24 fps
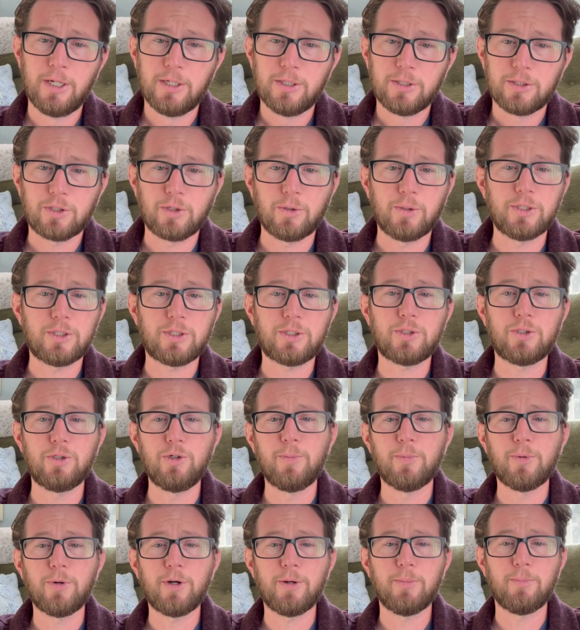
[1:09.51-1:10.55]
So it's
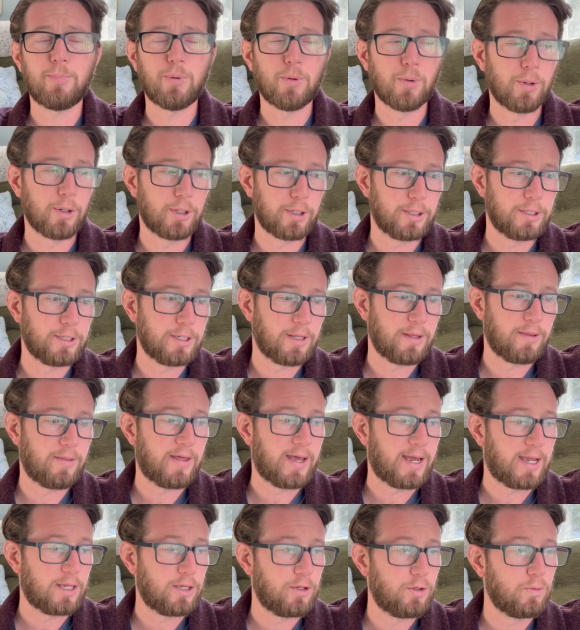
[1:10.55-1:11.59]
super important
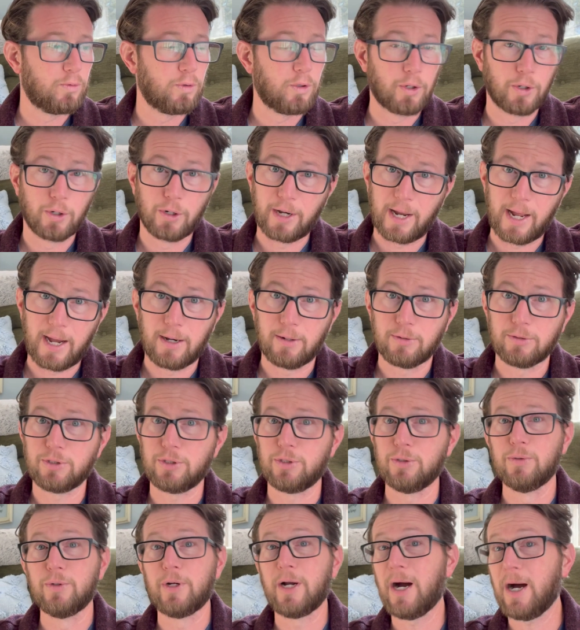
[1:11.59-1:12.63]
that you learn how
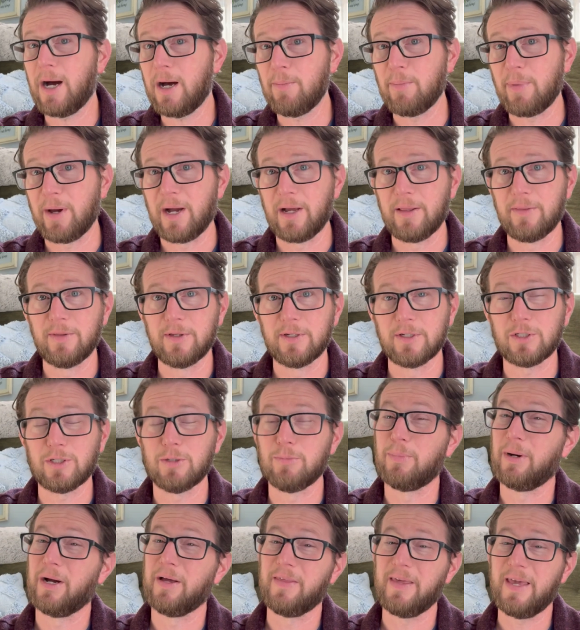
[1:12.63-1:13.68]
to combat this. And
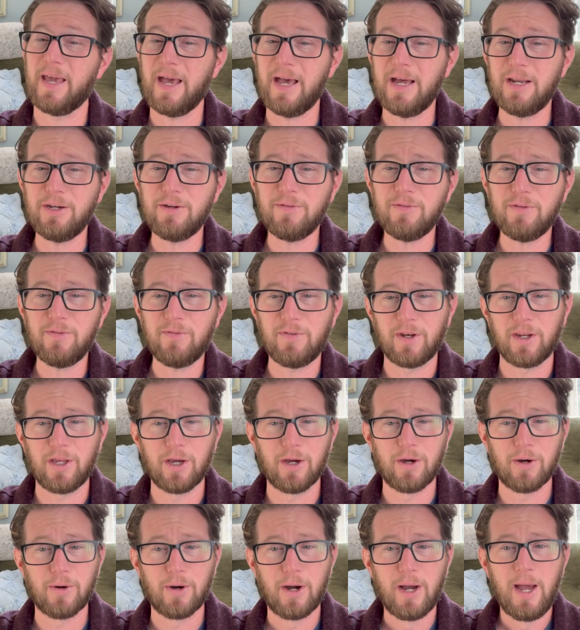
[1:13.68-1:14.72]
by the end of the
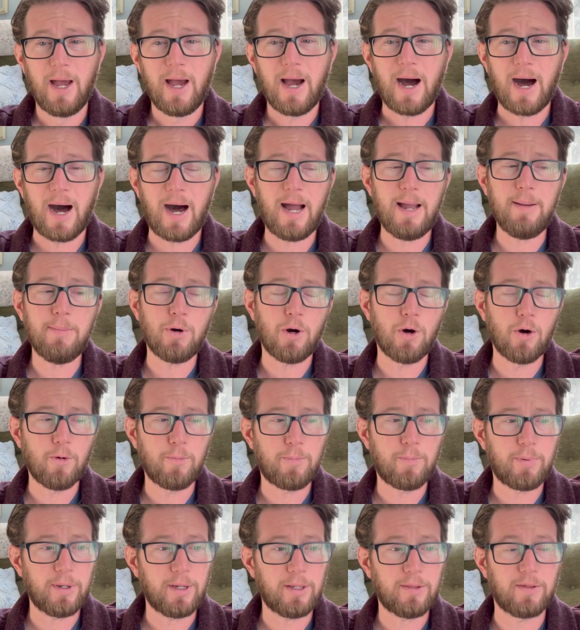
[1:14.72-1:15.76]
video, I'm
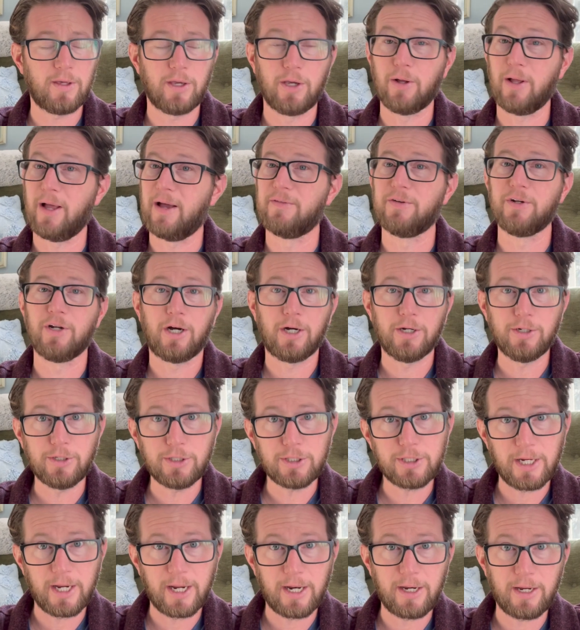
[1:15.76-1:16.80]
hoping that you'll have an
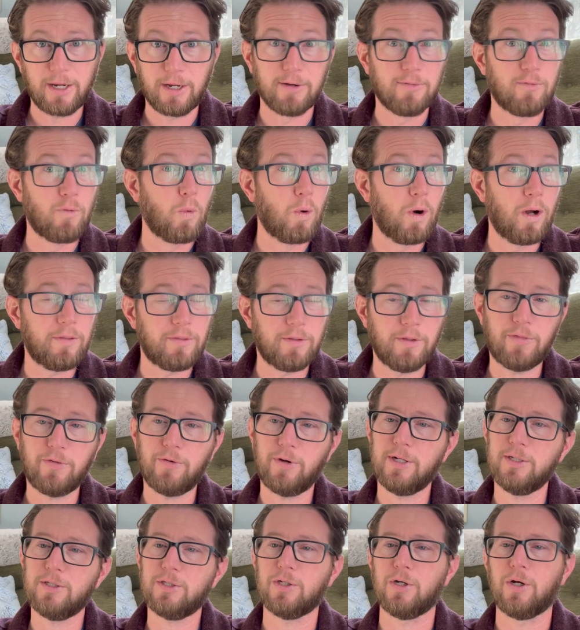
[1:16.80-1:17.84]
understanding of what the
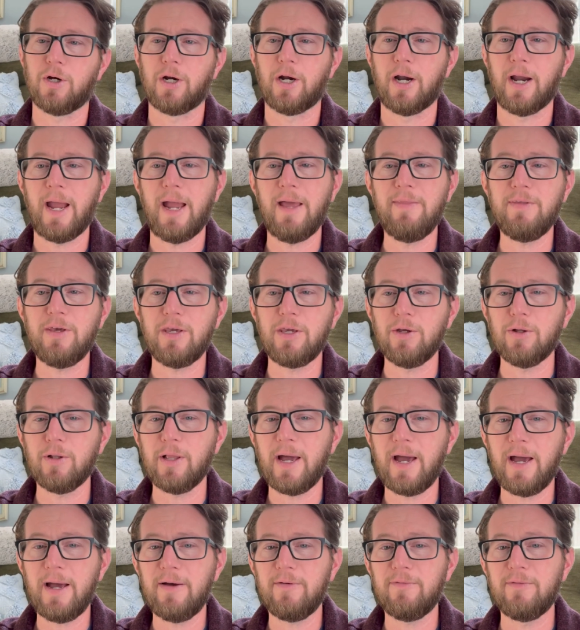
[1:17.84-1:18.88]
threats are and that you'll
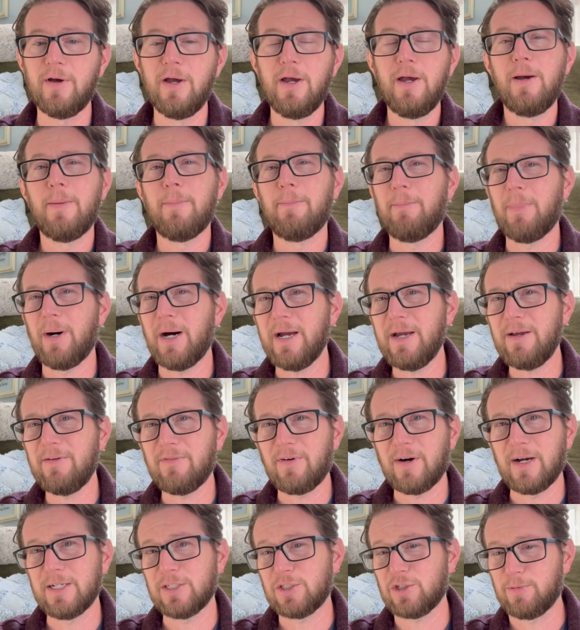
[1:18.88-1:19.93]
have my
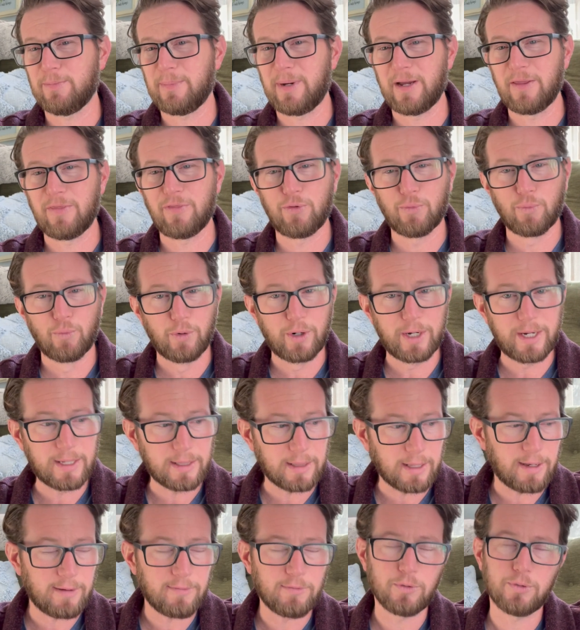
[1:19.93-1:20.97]
advice on my
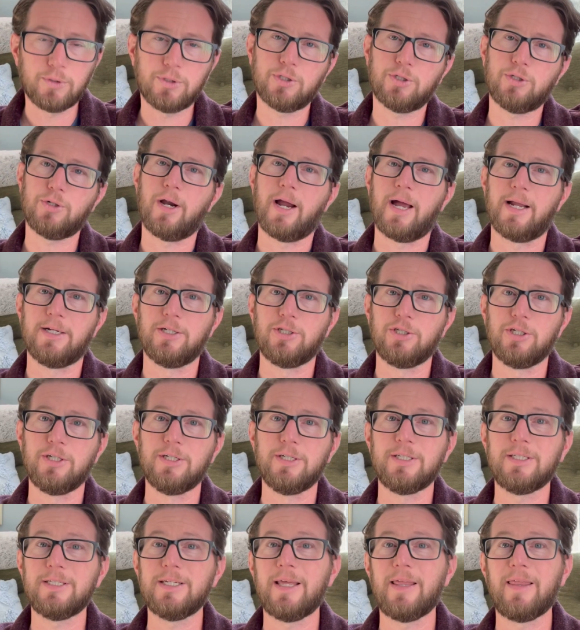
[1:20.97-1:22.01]
three-level
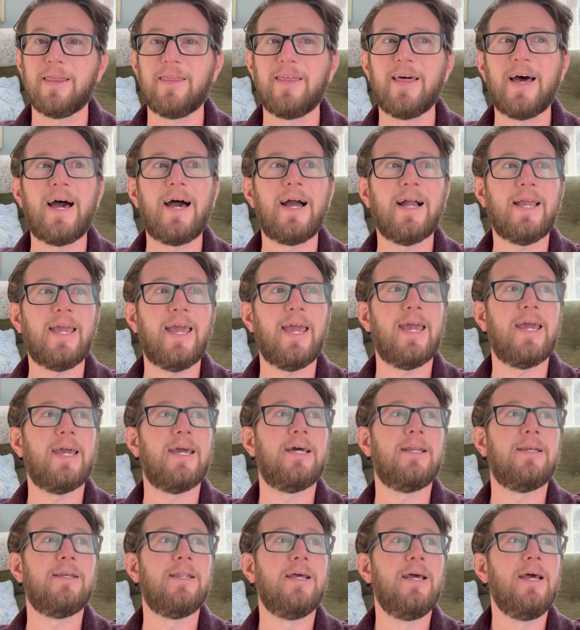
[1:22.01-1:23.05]
strategies that
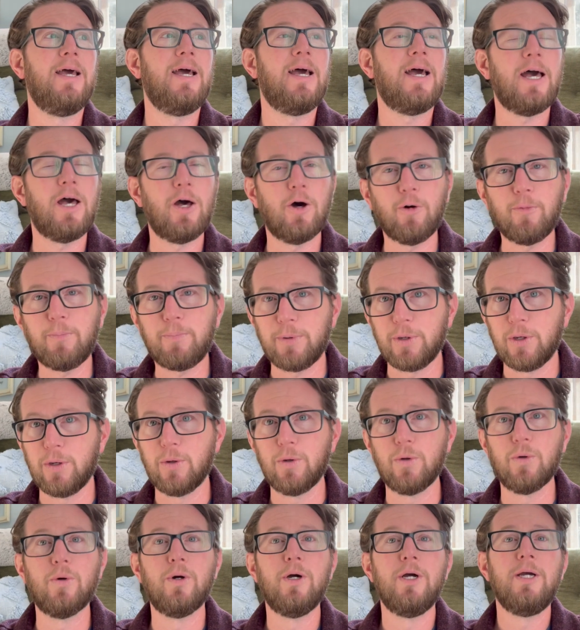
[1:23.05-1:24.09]
can help
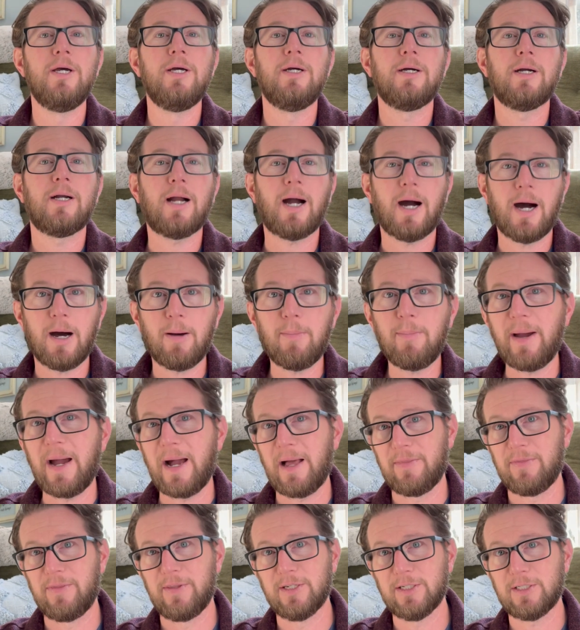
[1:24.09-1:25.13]
you
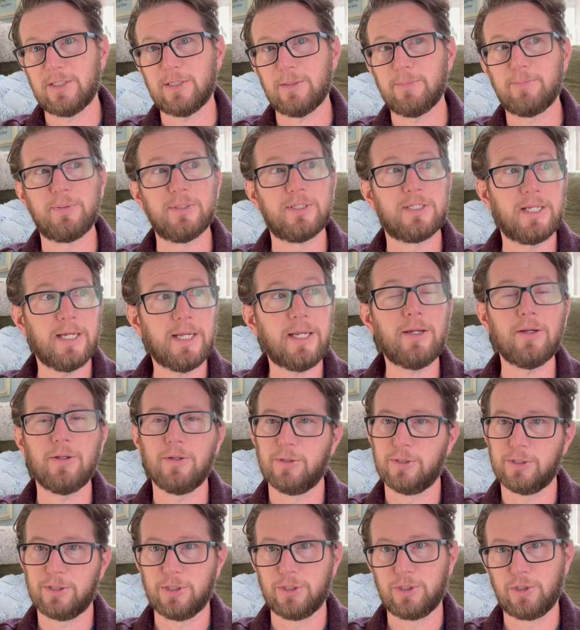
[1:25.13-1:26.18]
combat this
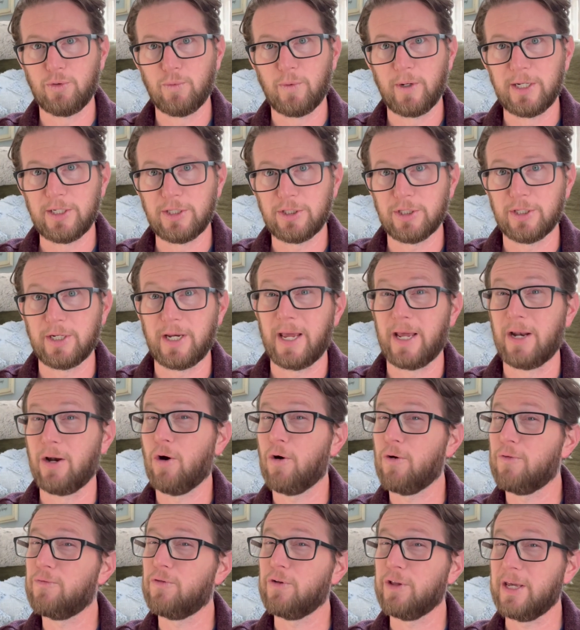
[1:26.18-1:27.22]
particular situation and
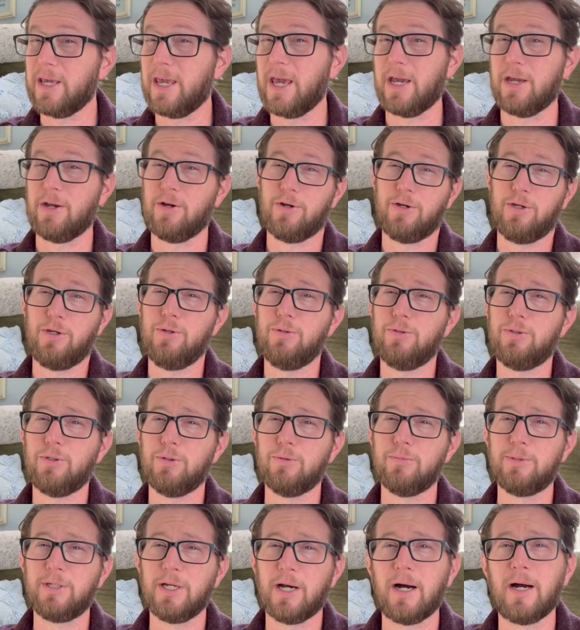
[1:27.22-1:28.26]
hopefully get your
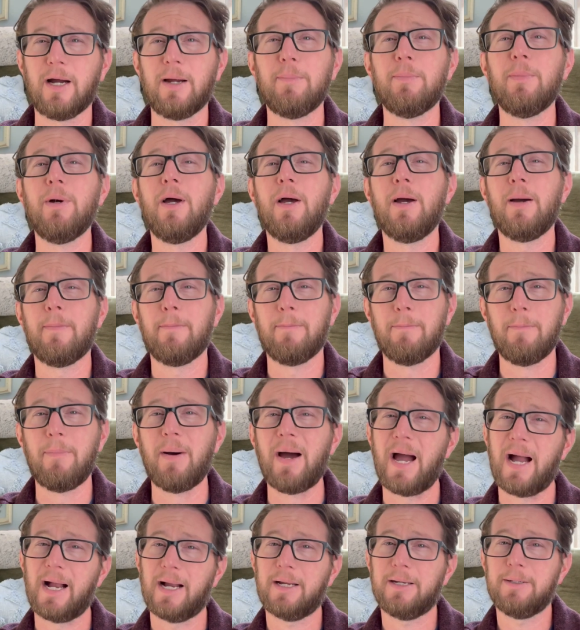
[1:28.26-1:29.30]
YouTube time
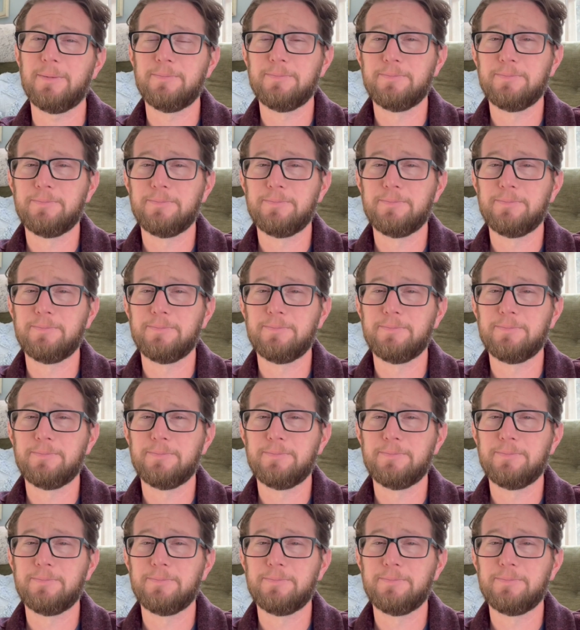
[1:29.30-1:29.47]
back.